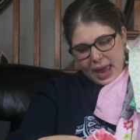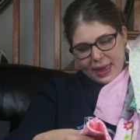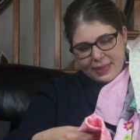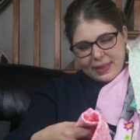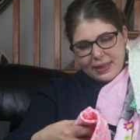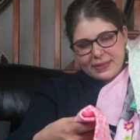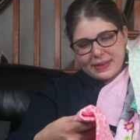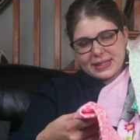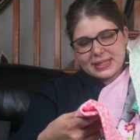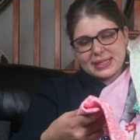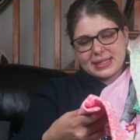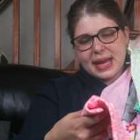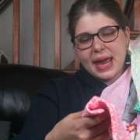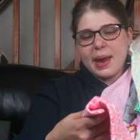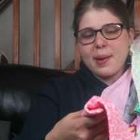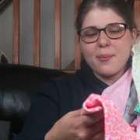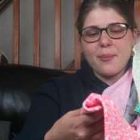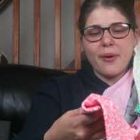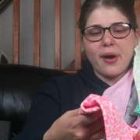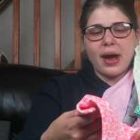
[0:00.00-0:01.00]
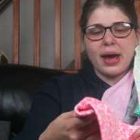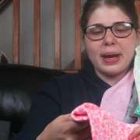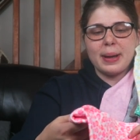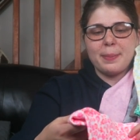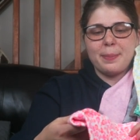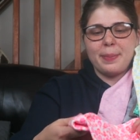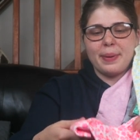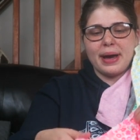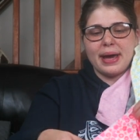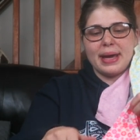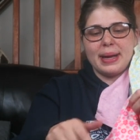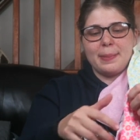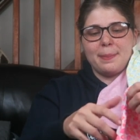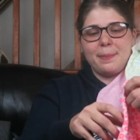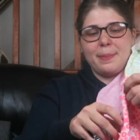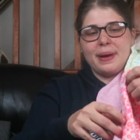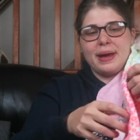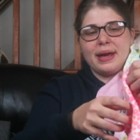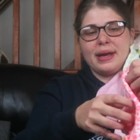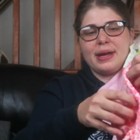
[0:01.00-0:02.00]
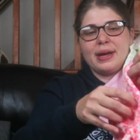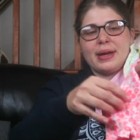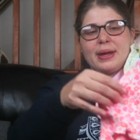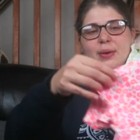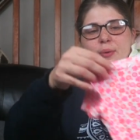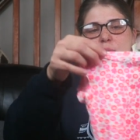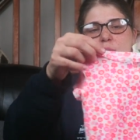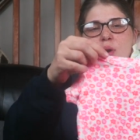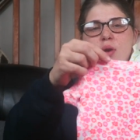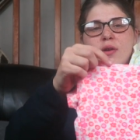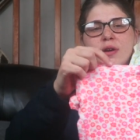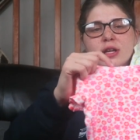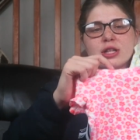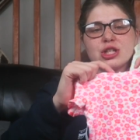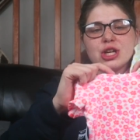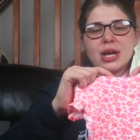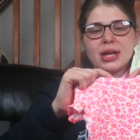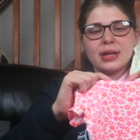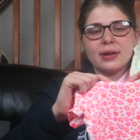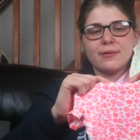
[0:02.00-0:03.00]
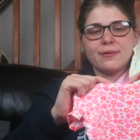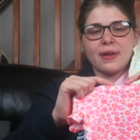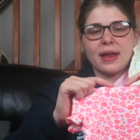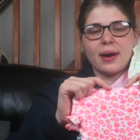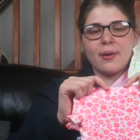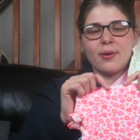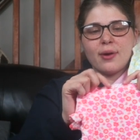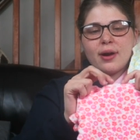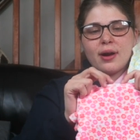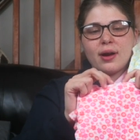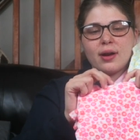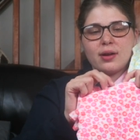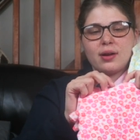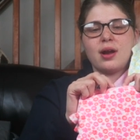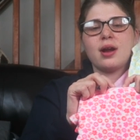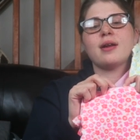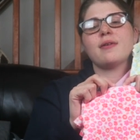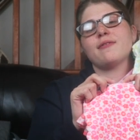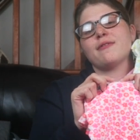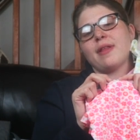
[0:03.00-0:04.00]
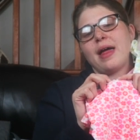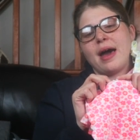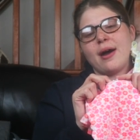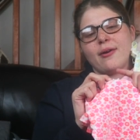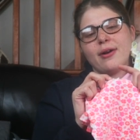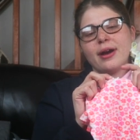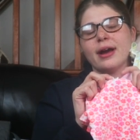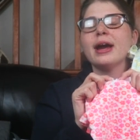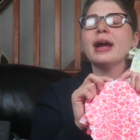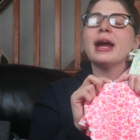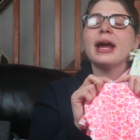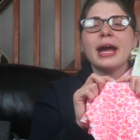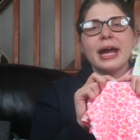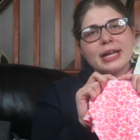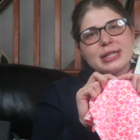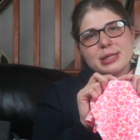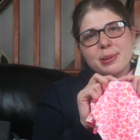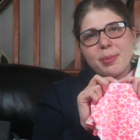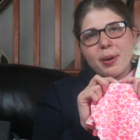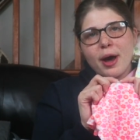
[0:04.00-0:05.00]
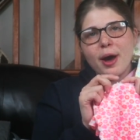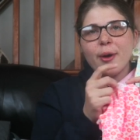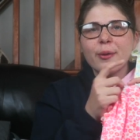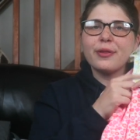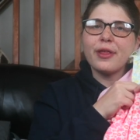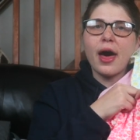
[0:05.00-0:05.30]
And then the same one, but in pink and orange and the flower, not a flower, it's a bow.